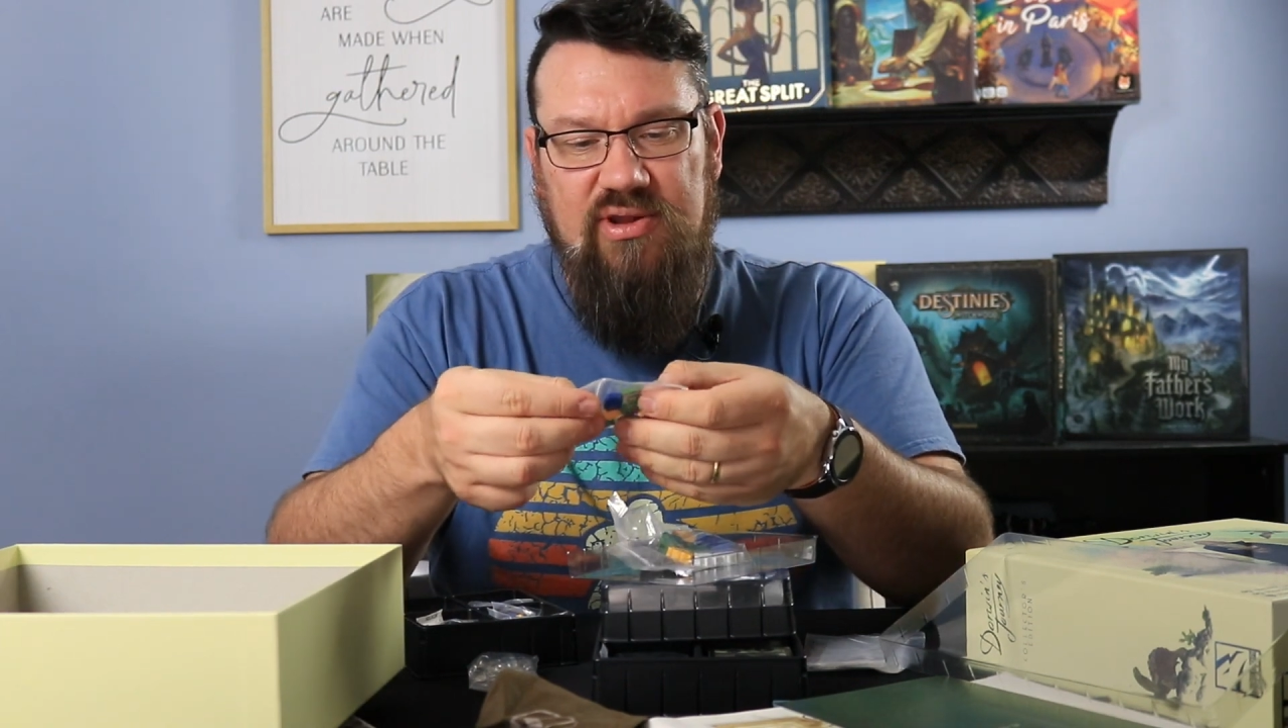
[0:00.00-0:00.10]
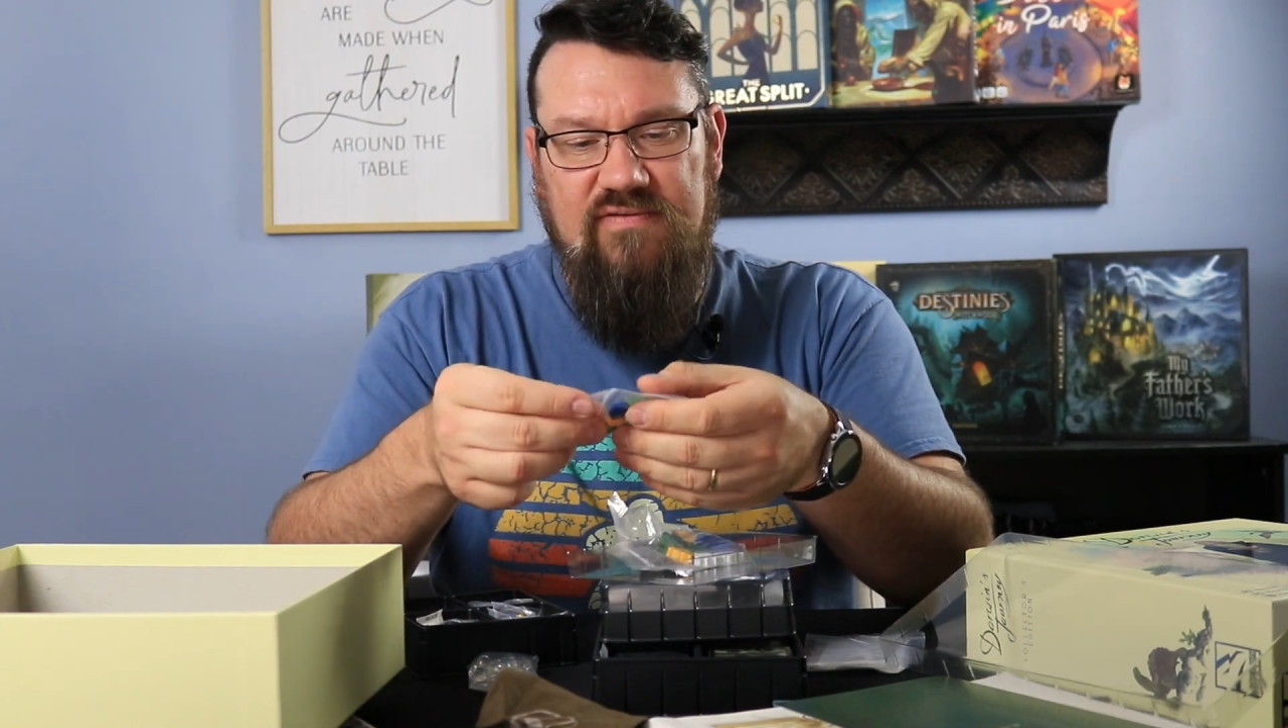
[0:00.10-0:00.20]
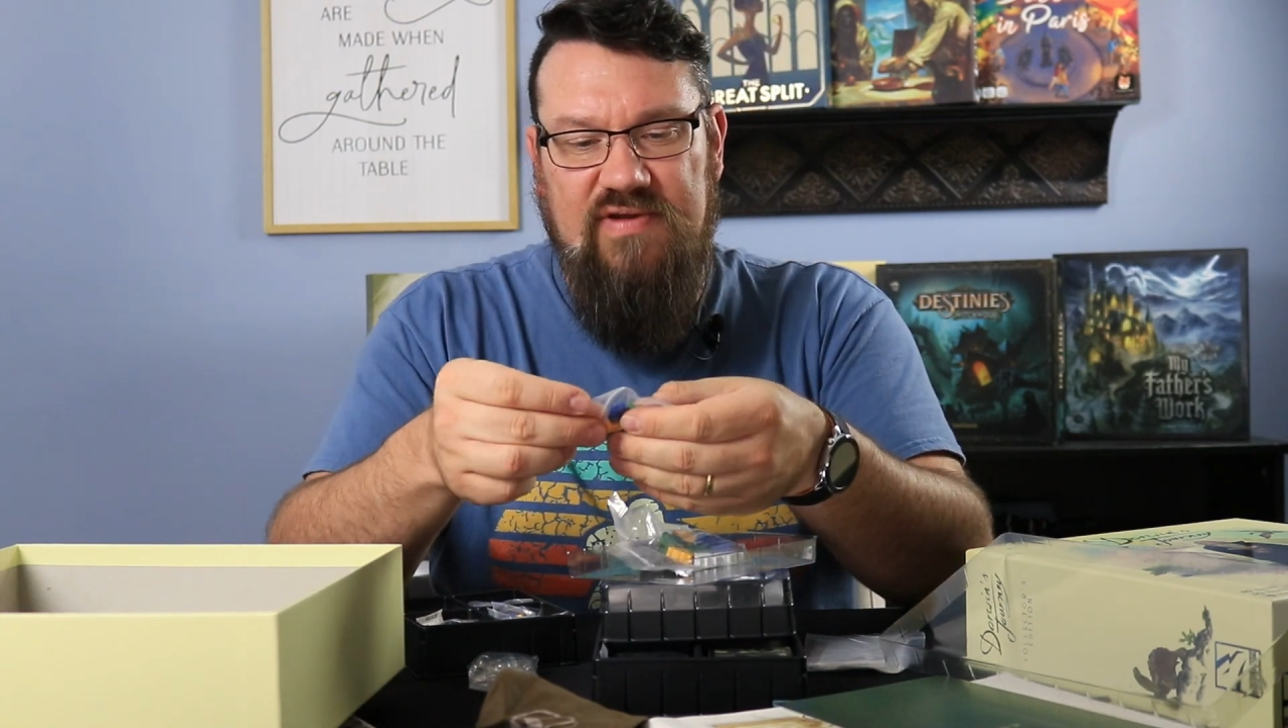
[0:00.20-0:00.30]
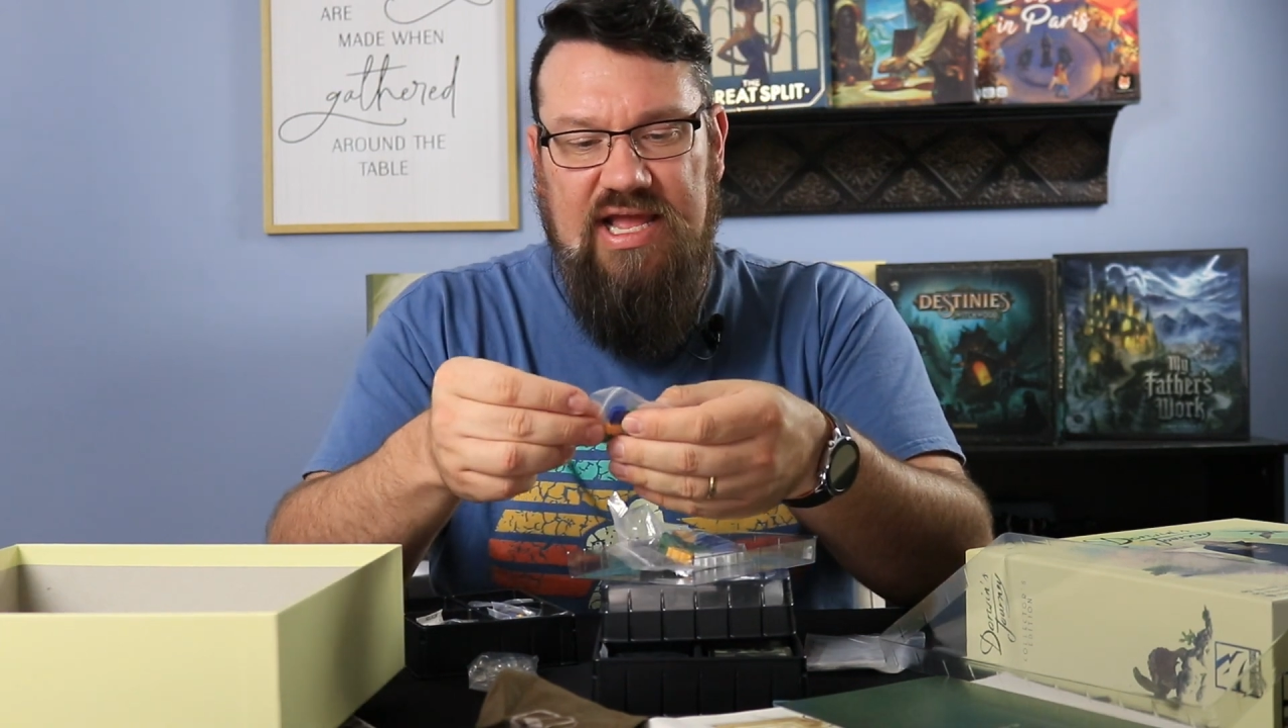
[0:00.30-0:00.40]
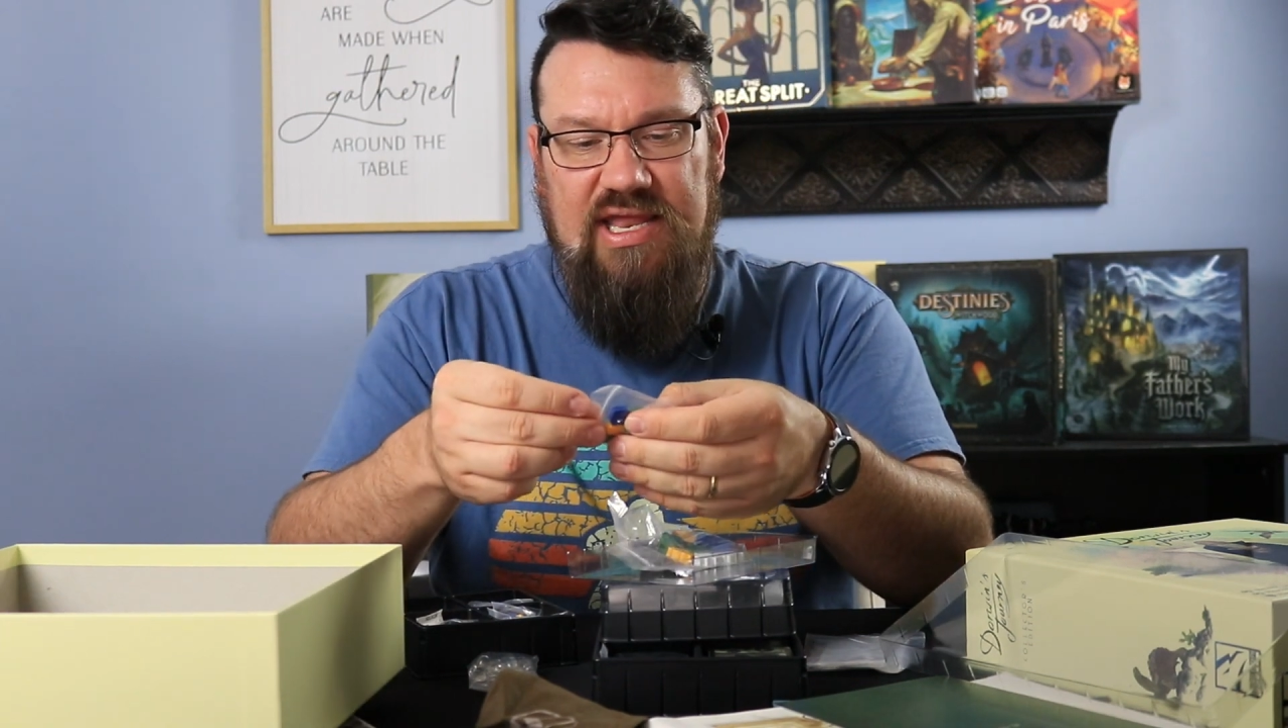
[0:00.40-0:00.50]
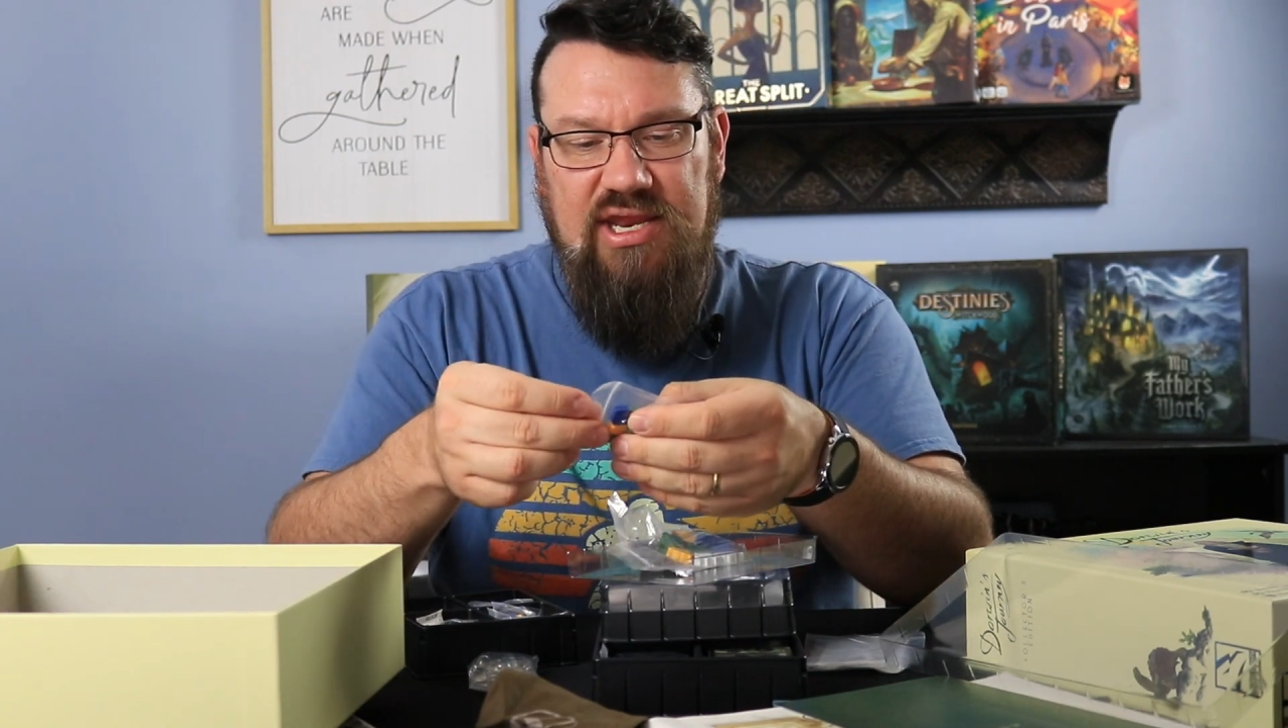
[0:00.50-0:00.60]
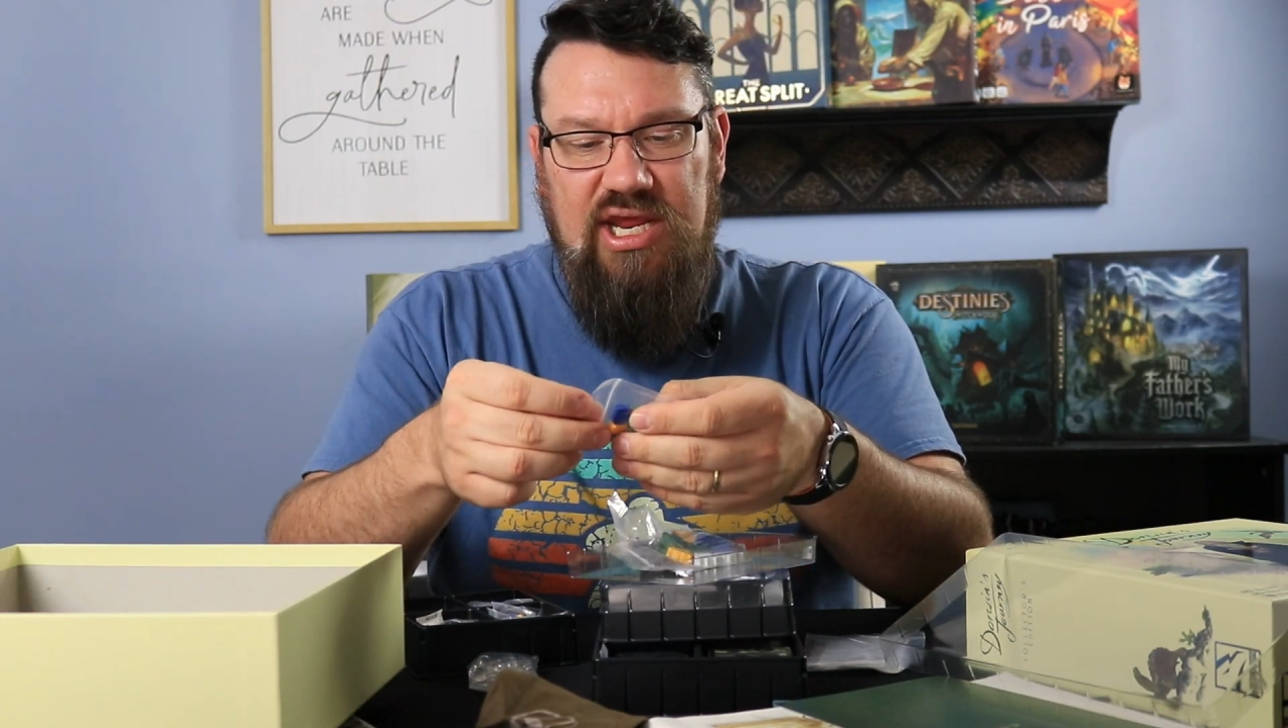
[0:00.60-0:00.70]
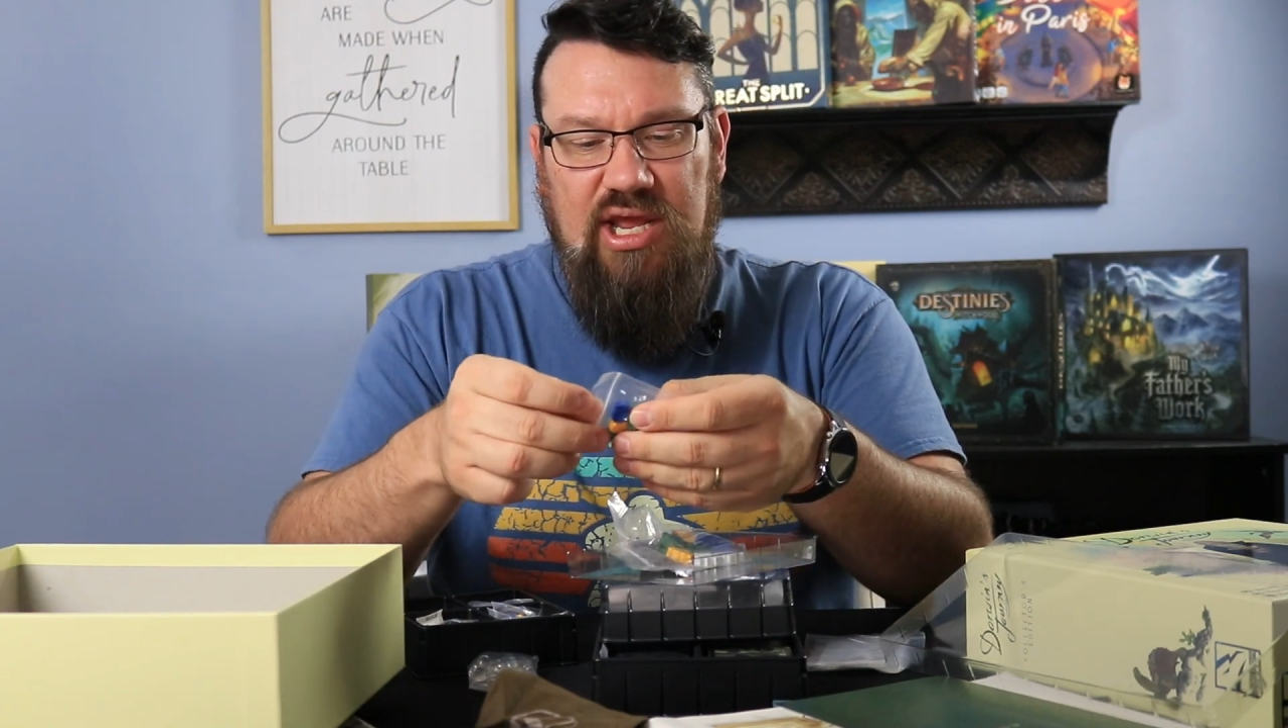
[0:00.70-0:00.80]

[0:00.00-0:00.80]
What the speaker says: You've got